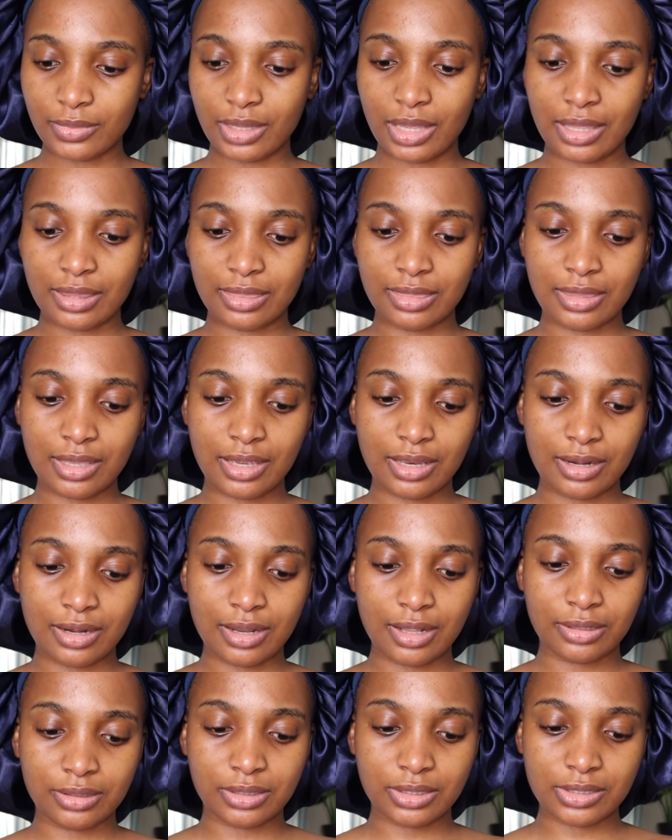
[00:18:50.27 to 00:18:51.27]
and then
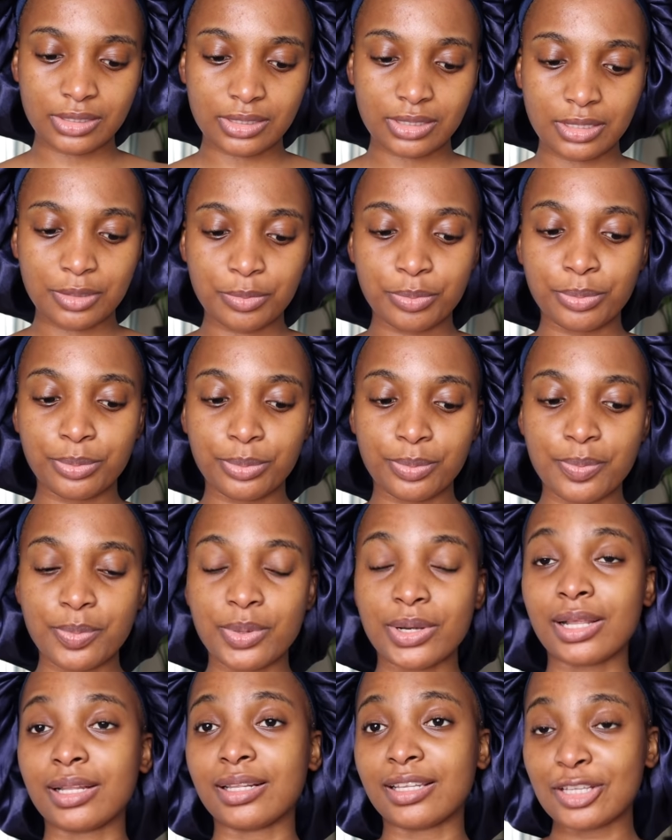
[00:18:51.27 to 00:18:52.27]
I'll use it.
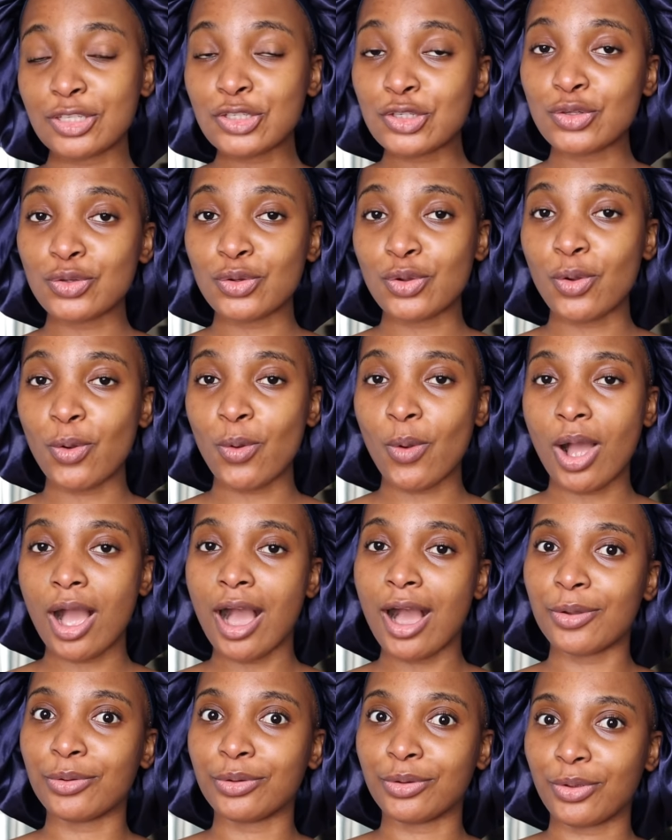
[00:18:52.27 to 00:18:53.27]
But I'll let you know
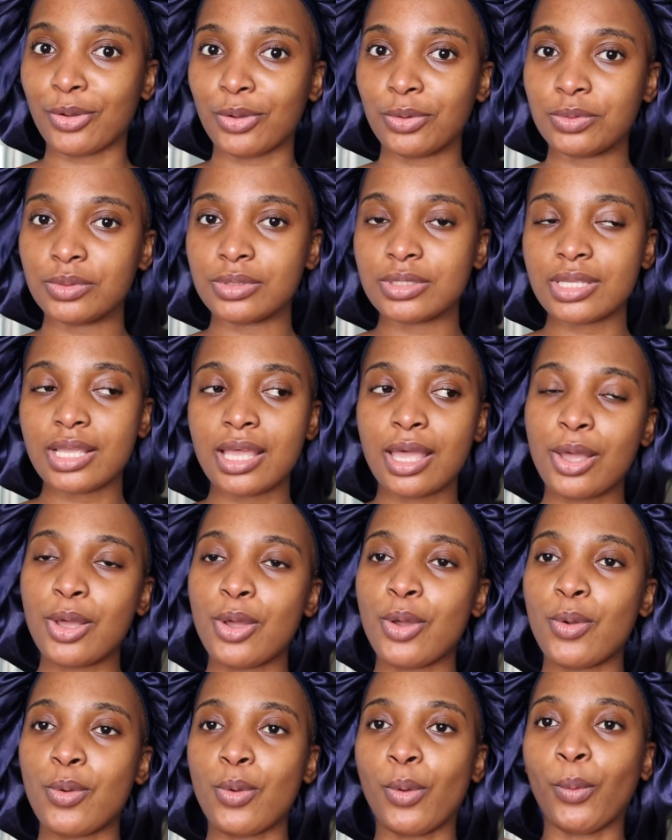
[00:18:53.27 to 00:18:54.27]
how it goes
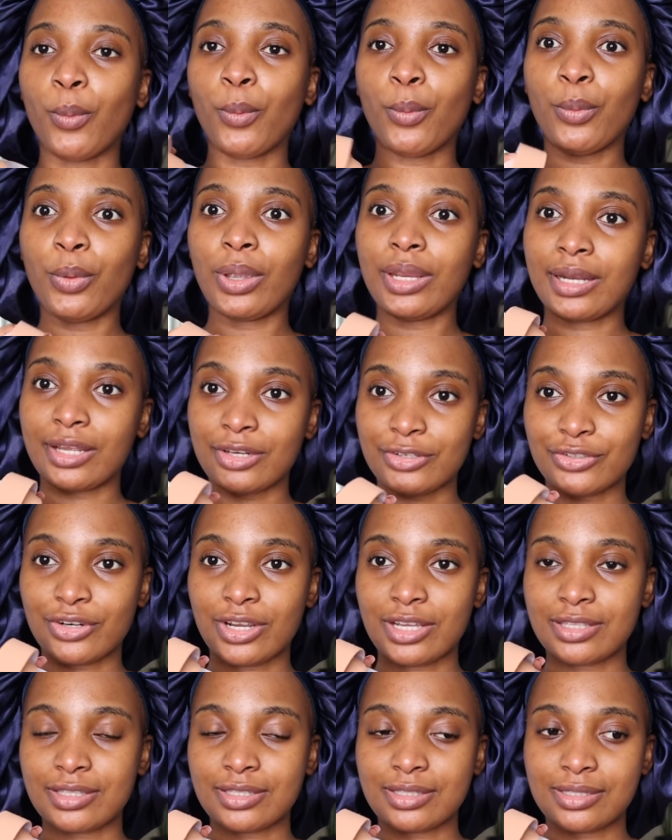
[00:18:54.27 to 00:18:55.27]
when I
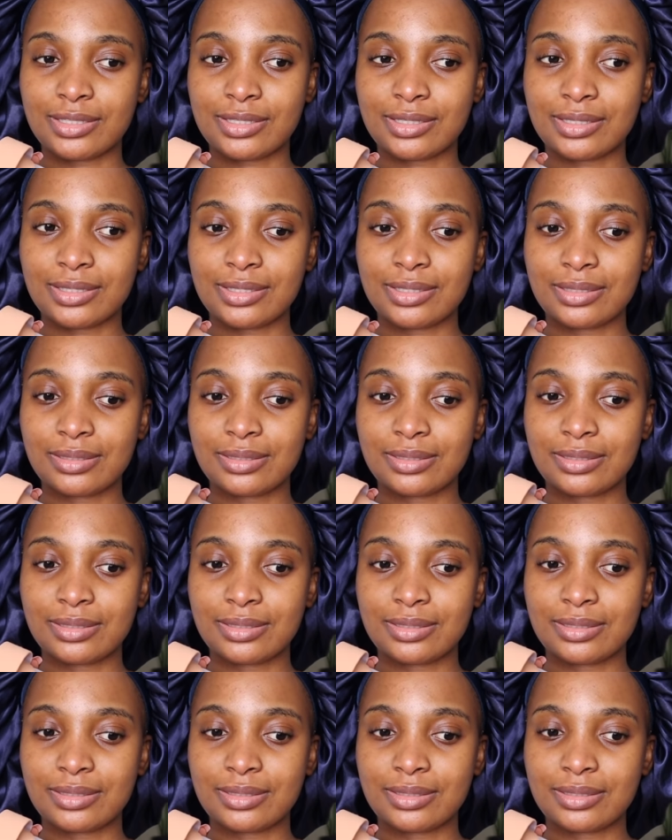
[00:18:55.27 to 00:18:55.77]
try this.